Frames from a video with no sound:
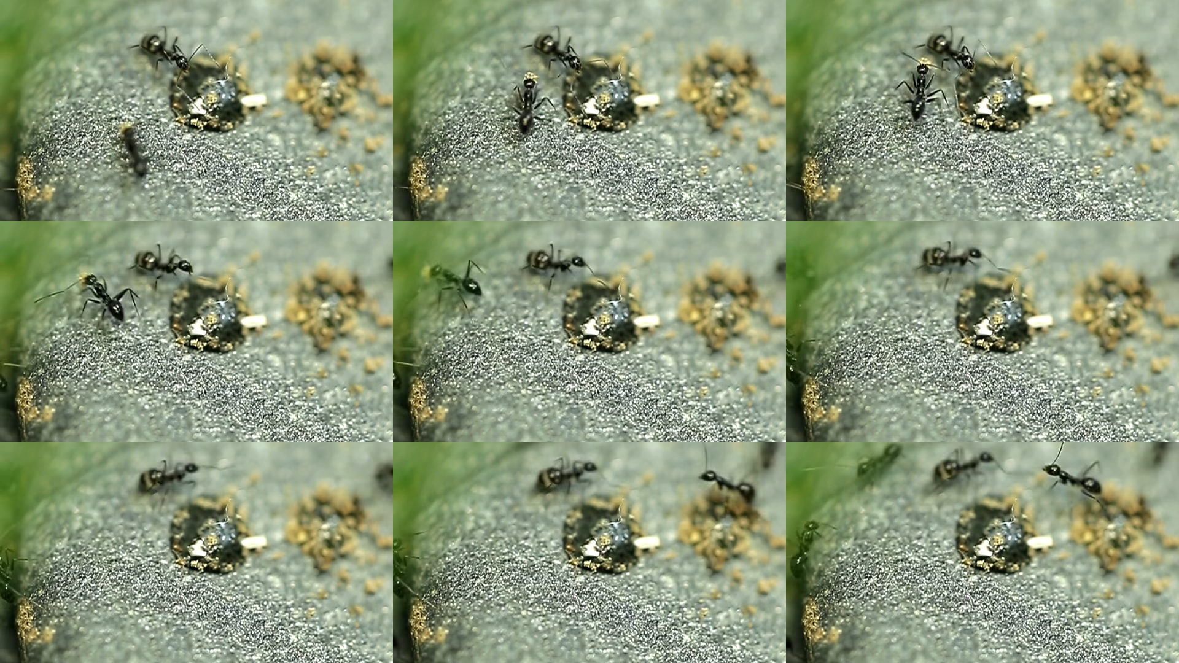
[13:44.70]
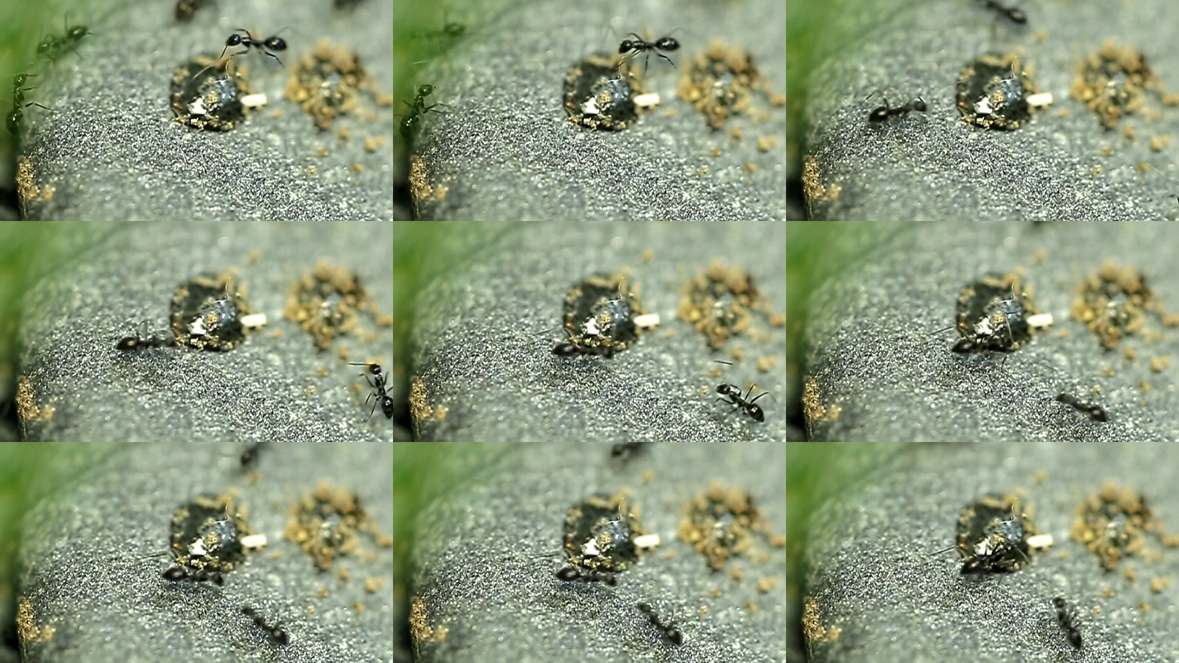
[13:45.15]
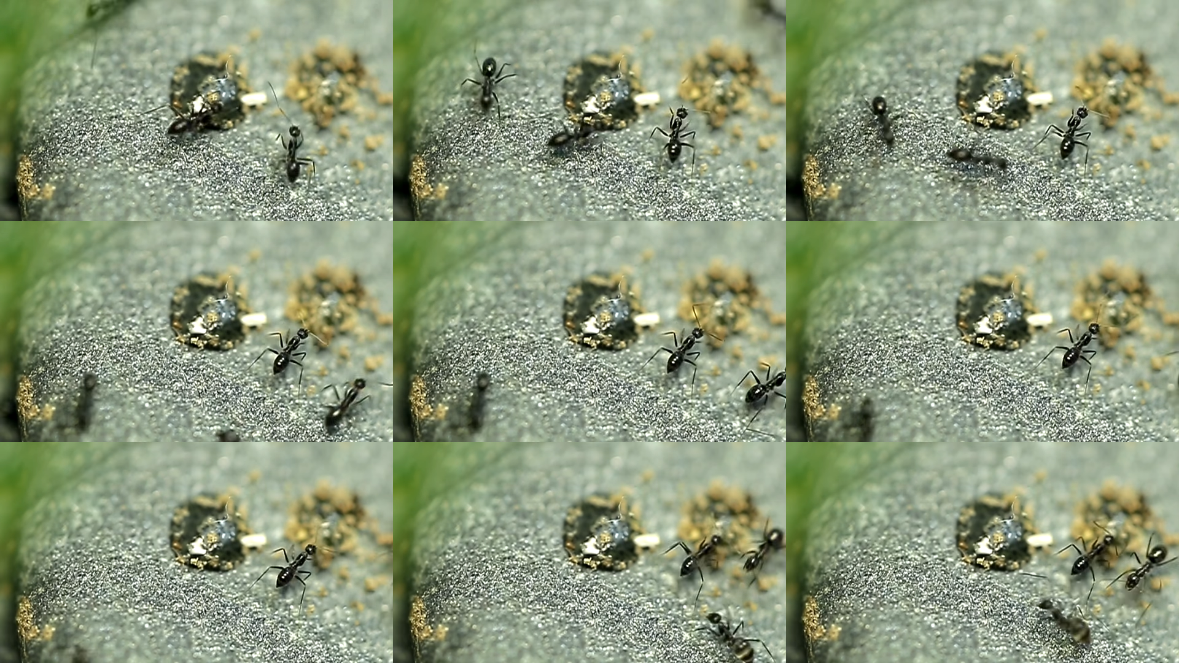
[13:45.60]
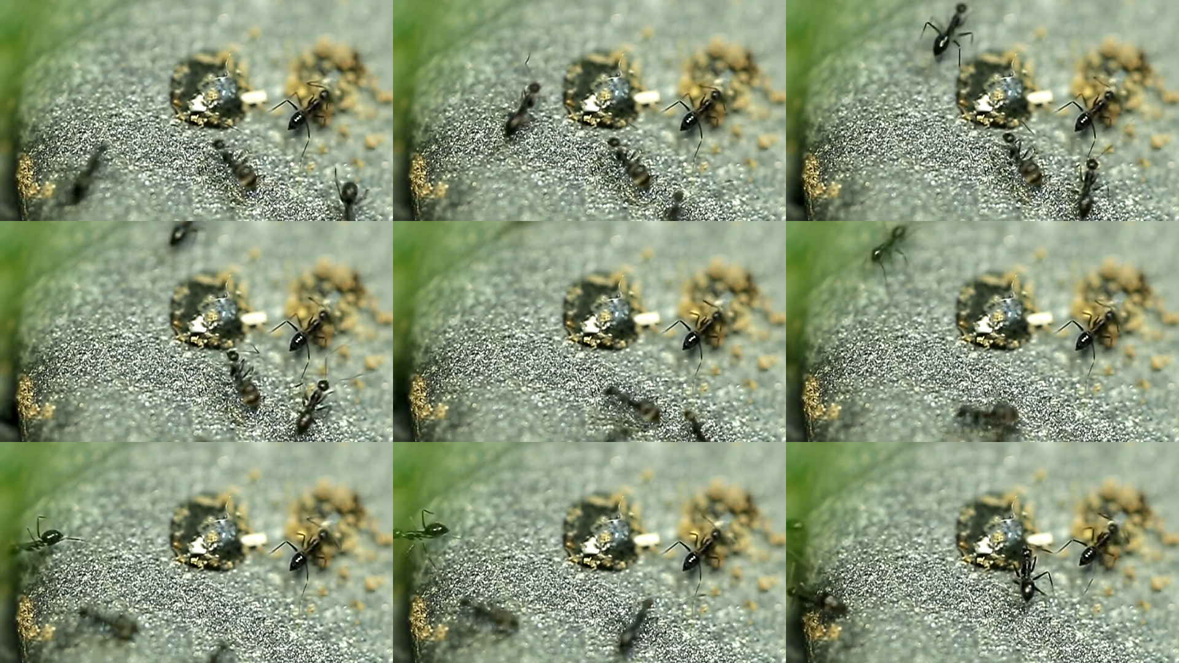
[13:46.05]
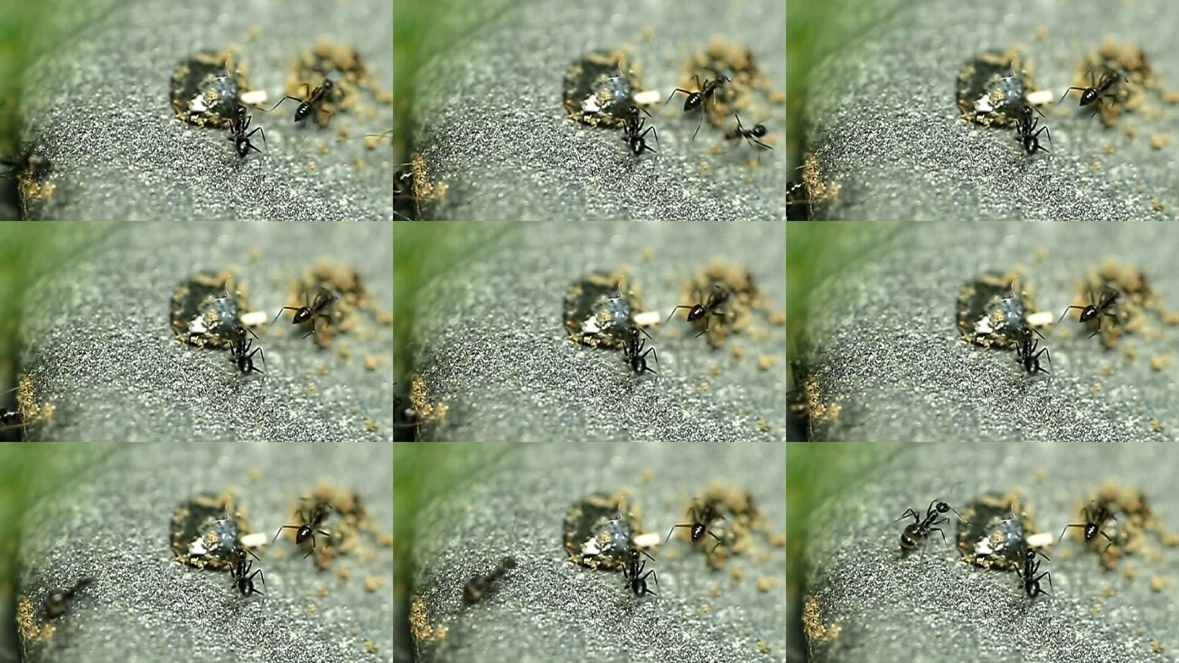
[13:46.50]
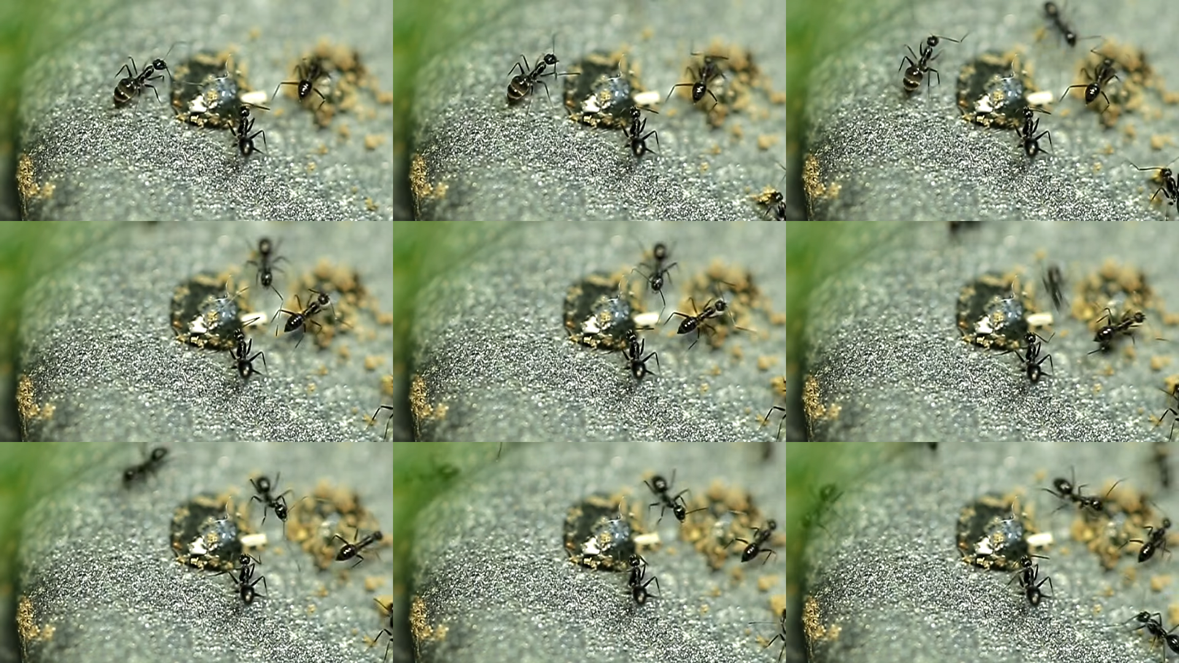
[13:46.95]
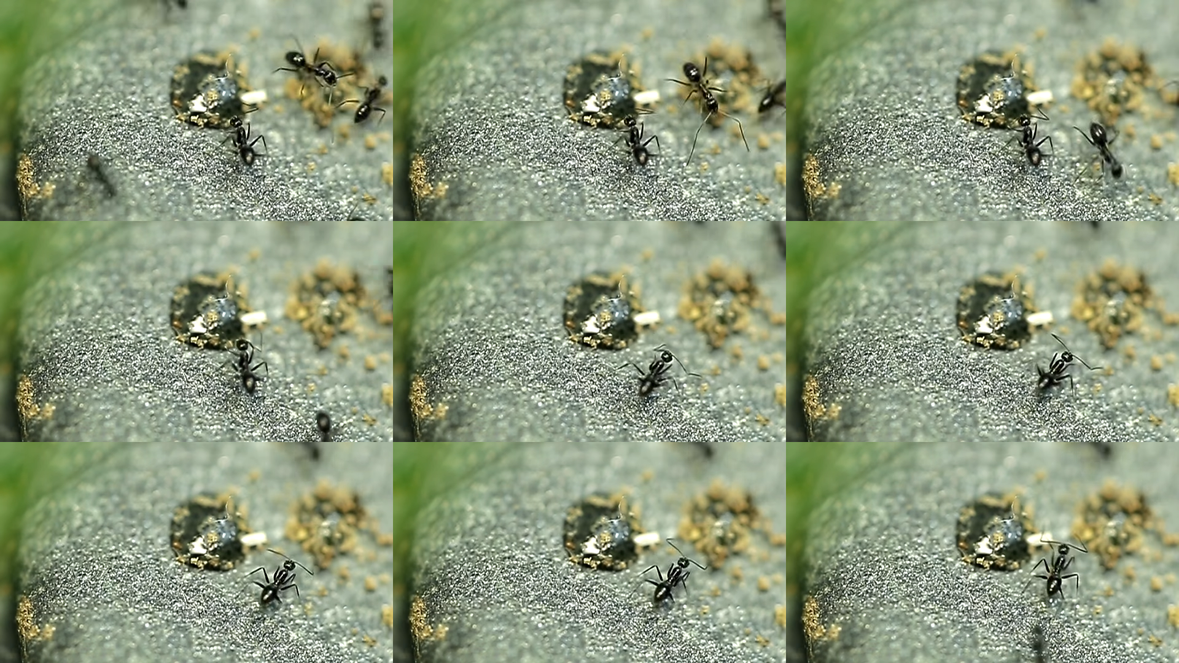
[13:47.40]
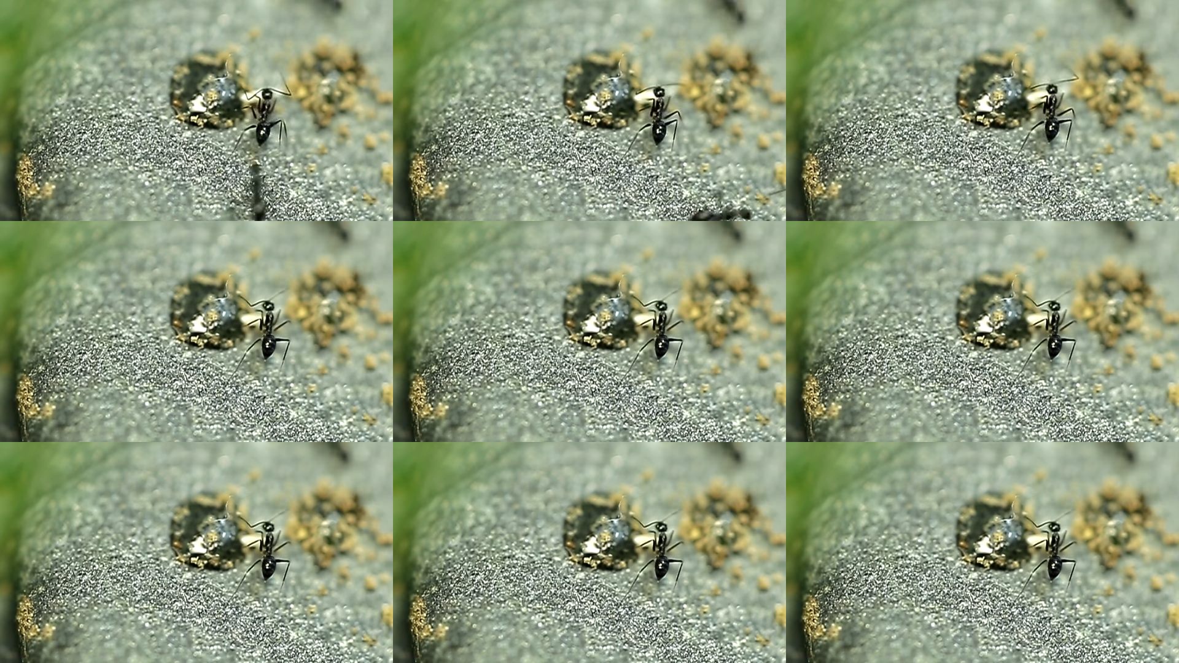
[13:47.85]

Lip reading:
[unreadable: no face in view]